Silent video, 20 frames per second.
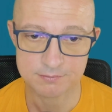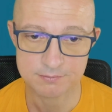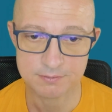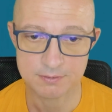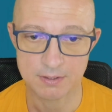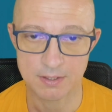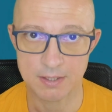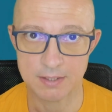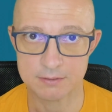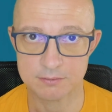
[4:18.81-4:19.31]

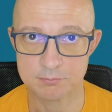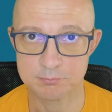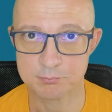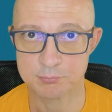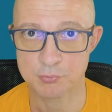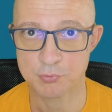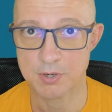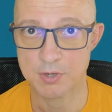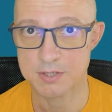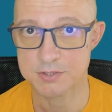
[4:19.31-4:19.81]
that
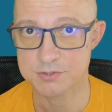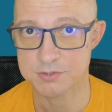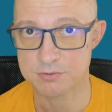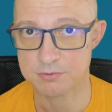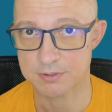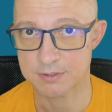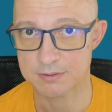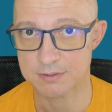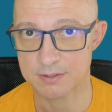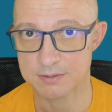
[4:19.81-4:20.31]
pressure
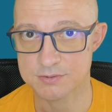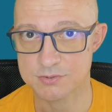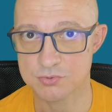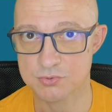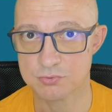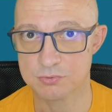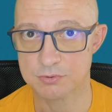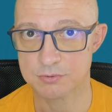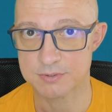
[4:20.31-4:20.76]
in the extruder